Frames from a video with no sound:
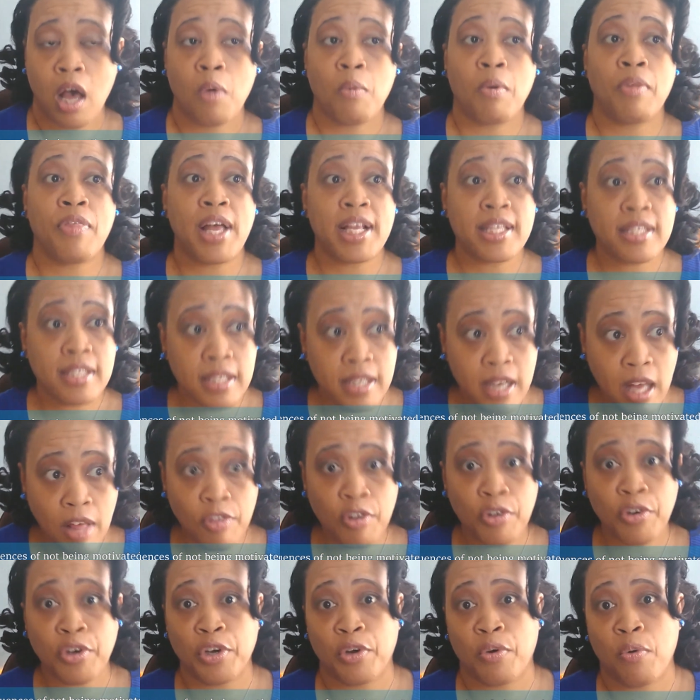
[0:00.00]
Well, that's
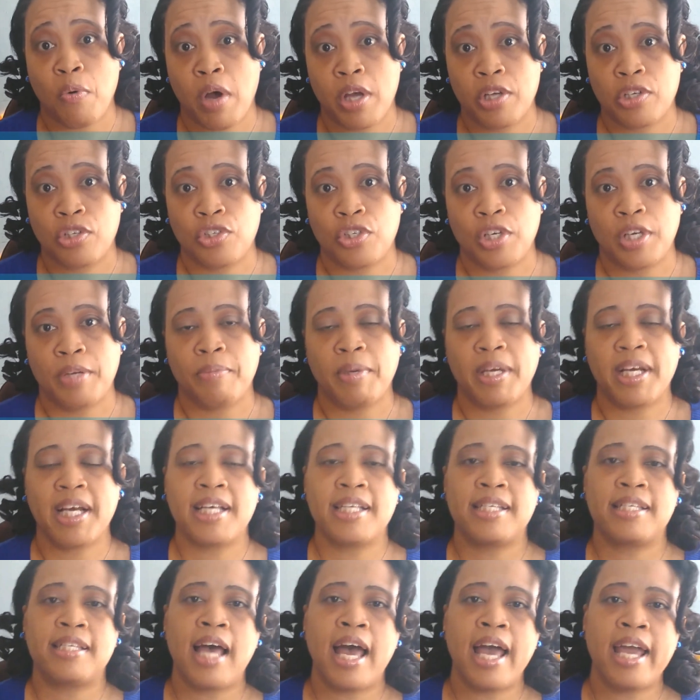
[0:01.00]
another good question,
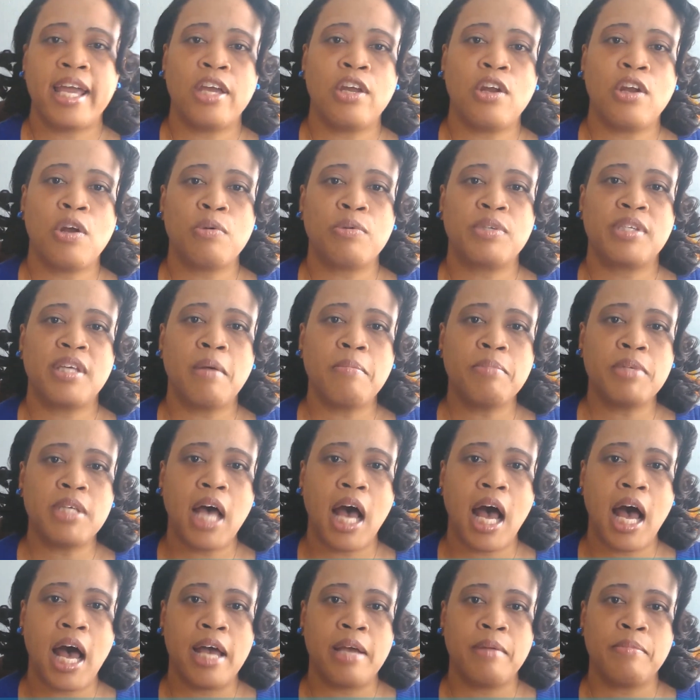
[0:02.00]
because,
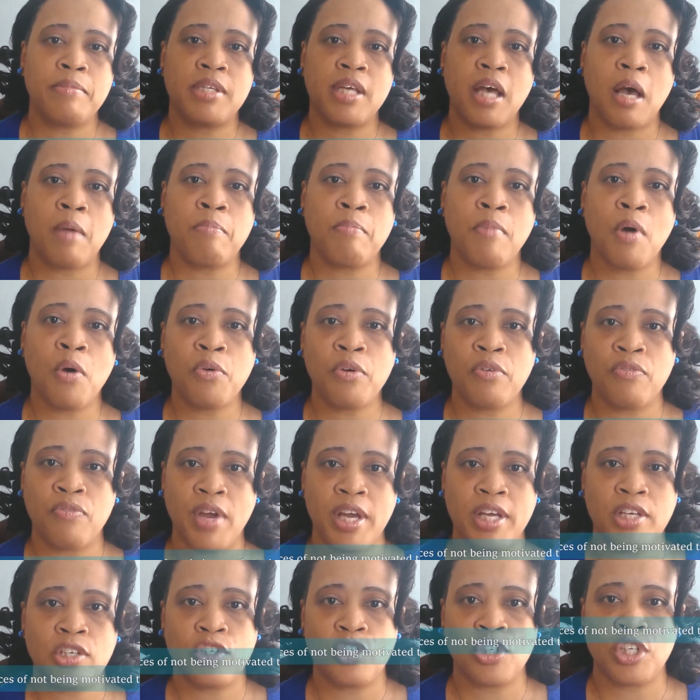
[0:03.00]
sometimes
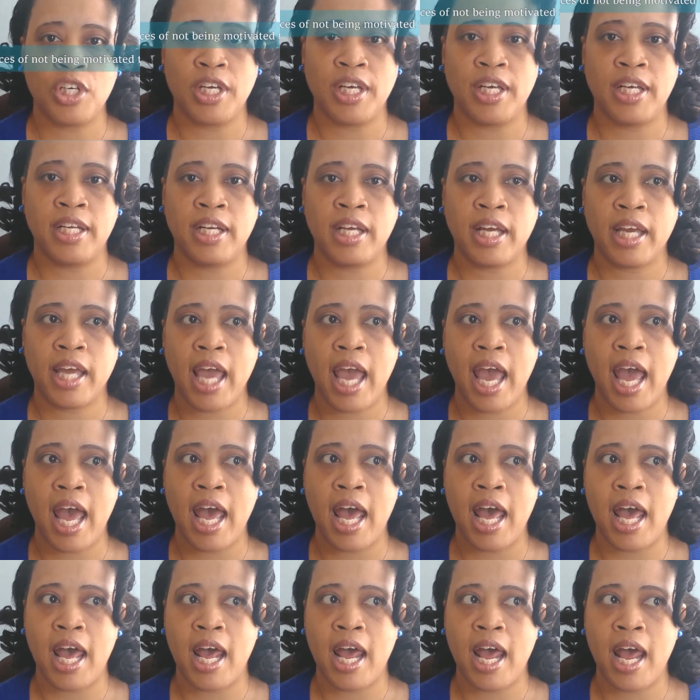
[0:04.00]
motivation
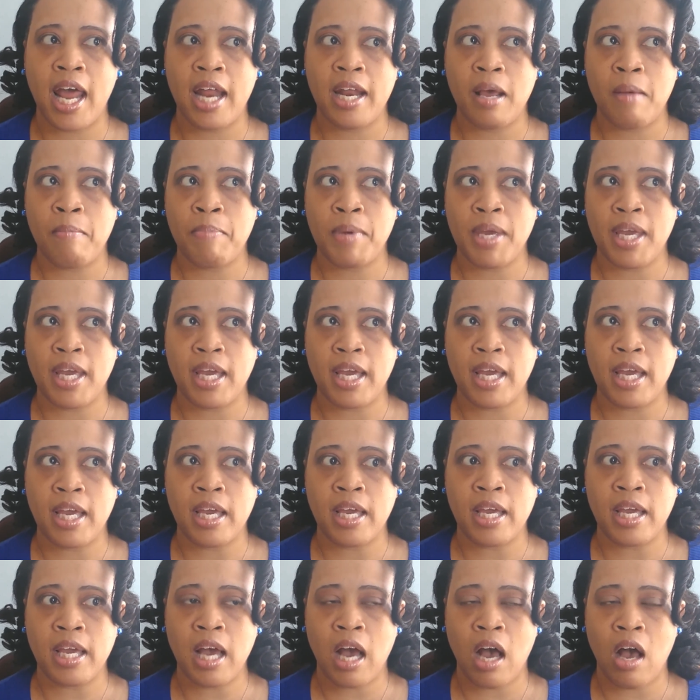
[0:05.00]
can
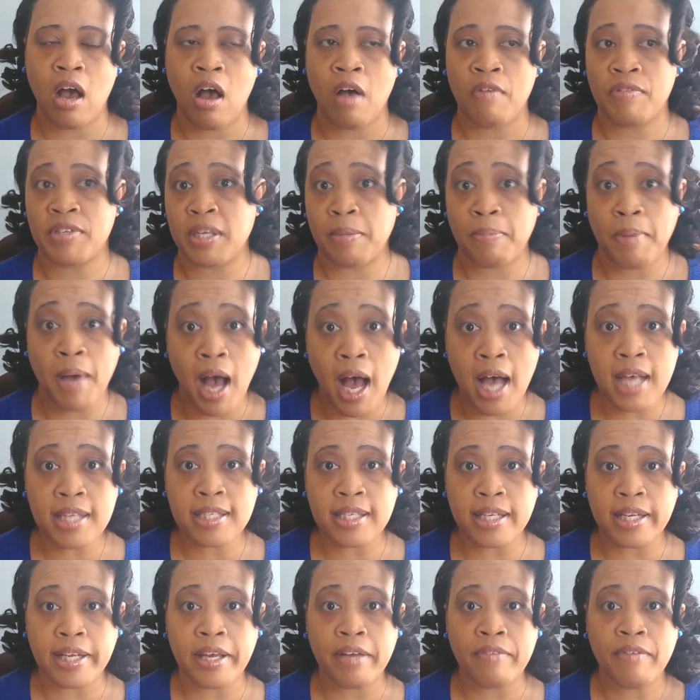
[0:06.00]
be obviously
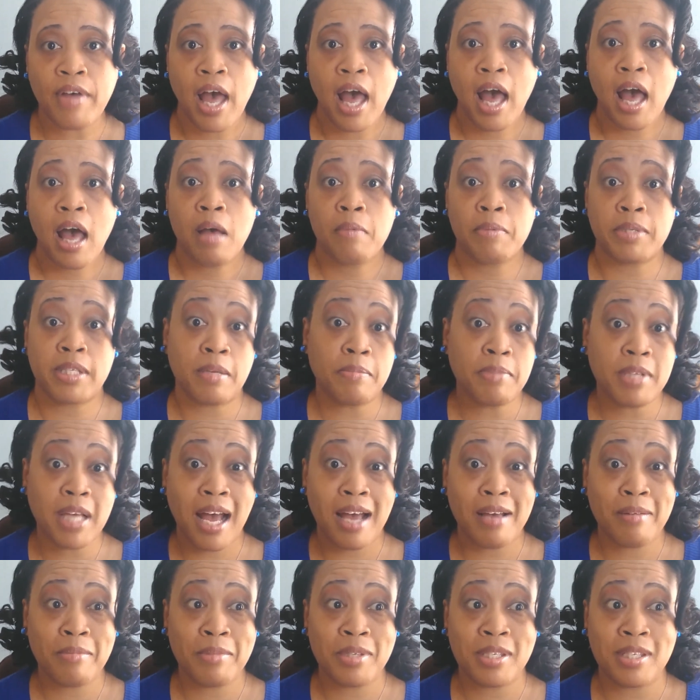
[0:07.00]
positive, but
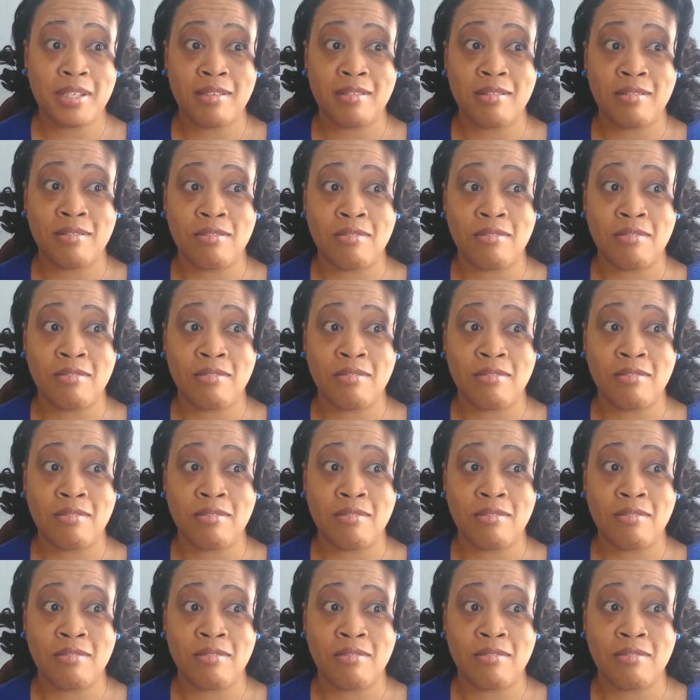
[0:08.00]
sometimes